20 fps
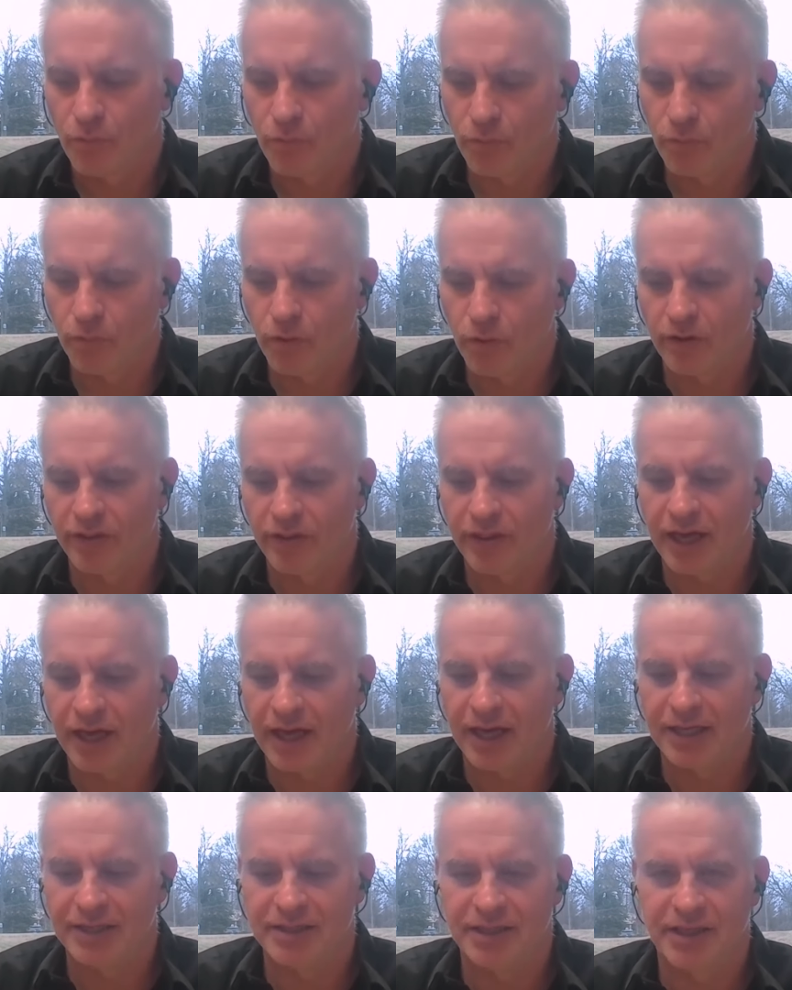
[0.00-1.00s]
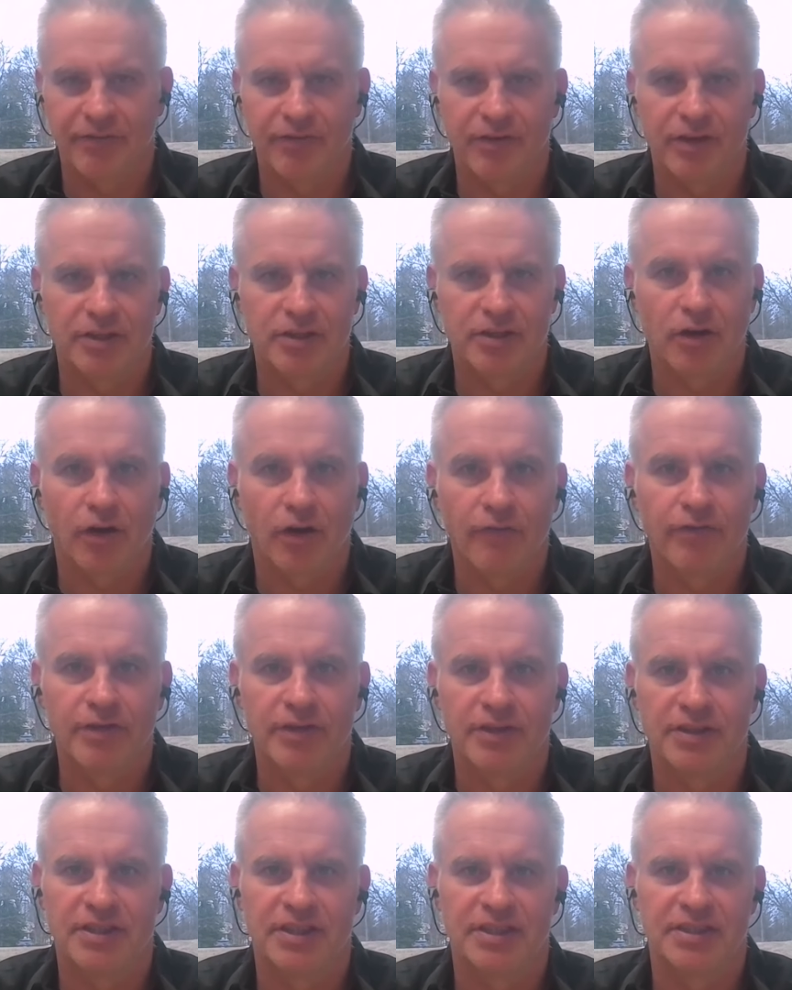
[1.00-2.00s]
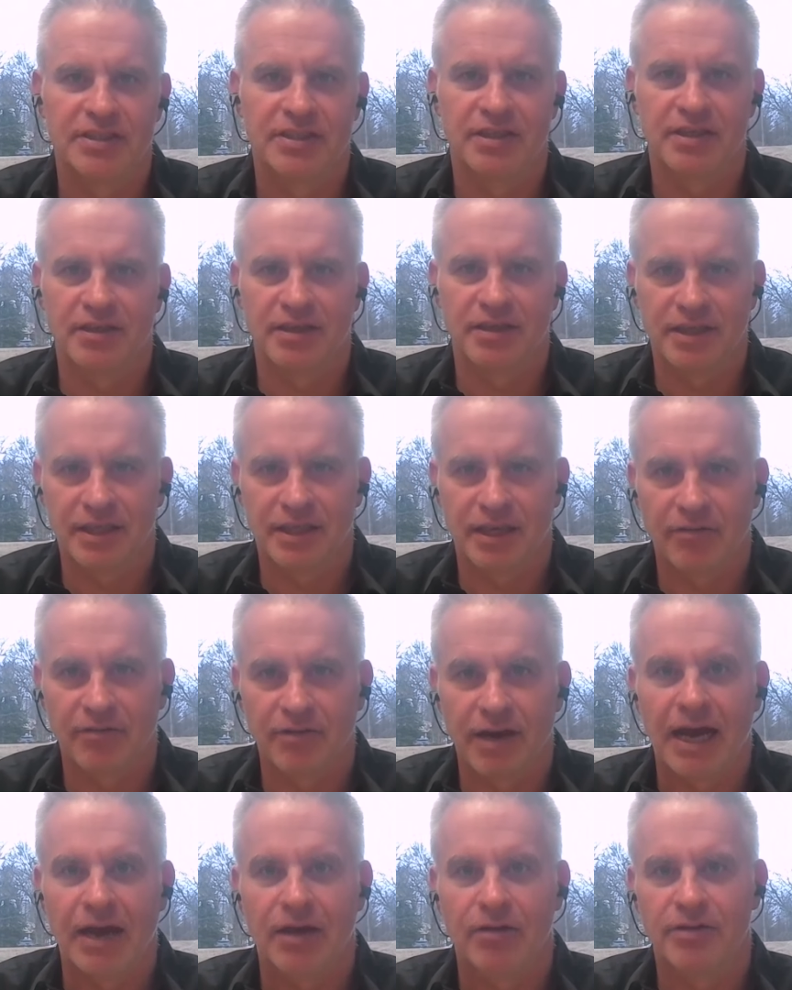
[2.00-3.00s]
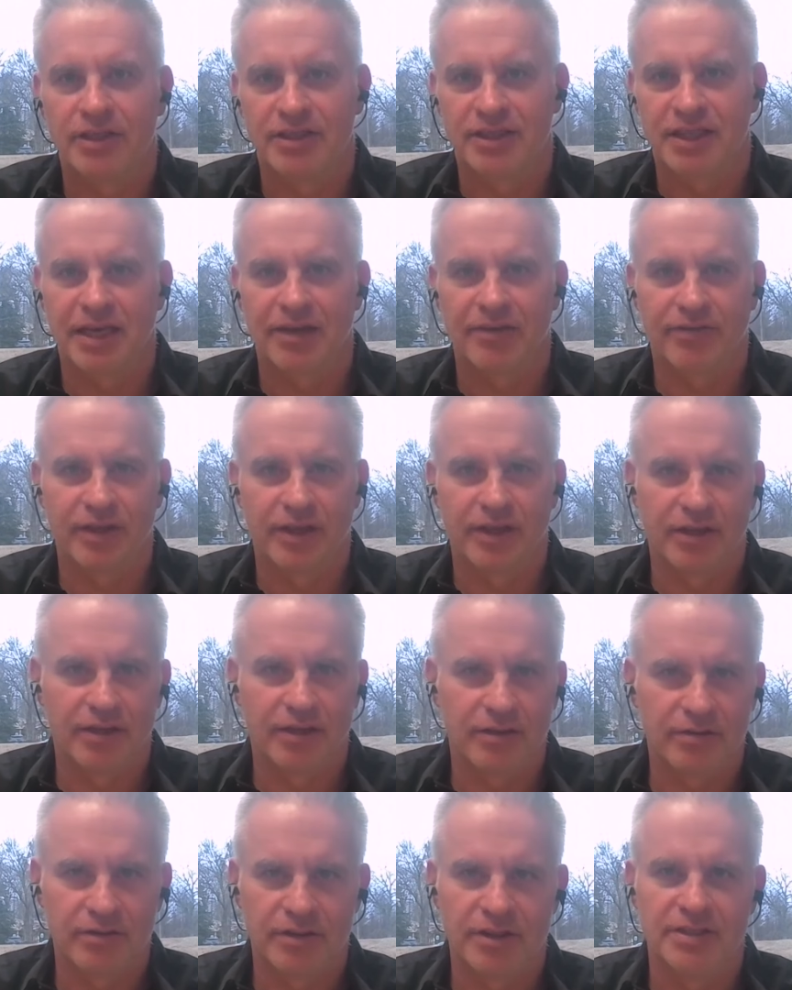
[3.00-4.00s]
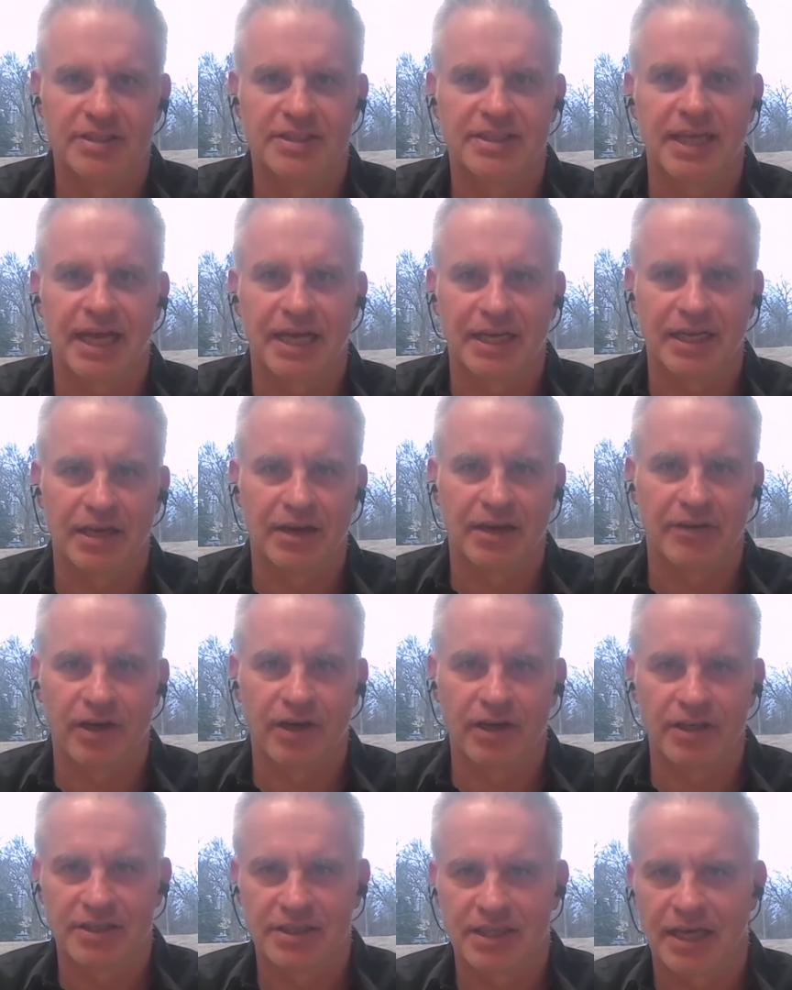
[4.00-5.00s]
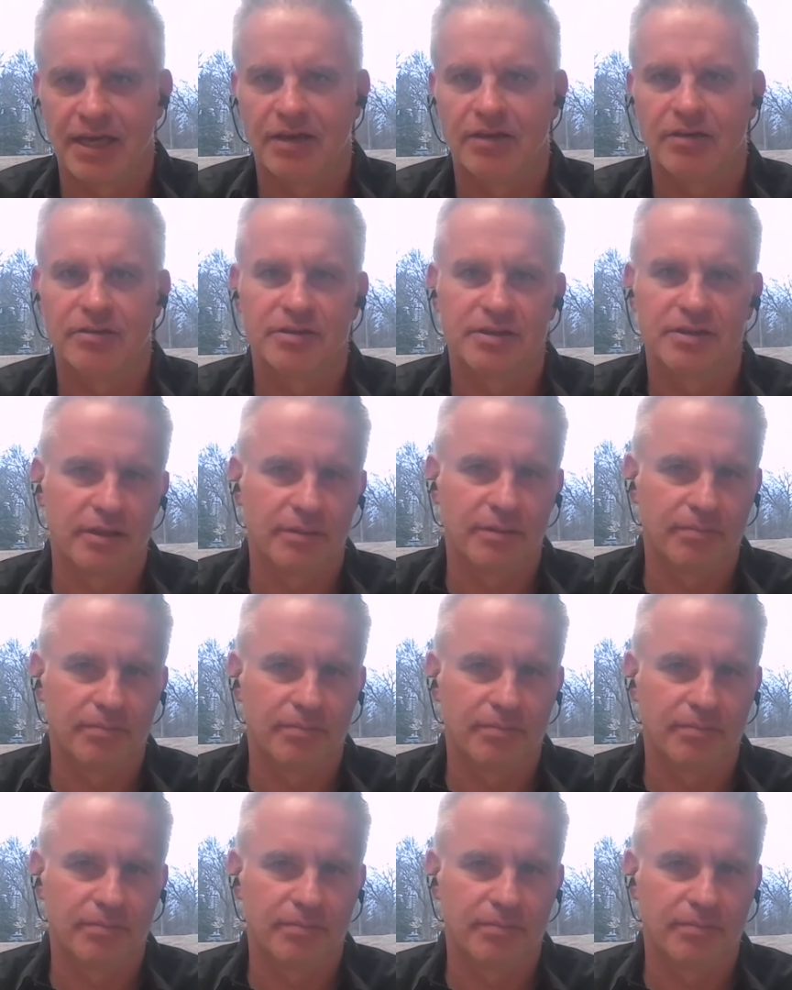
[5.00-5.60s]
What that has given us confidence is around is kind of the stacking of our cells, the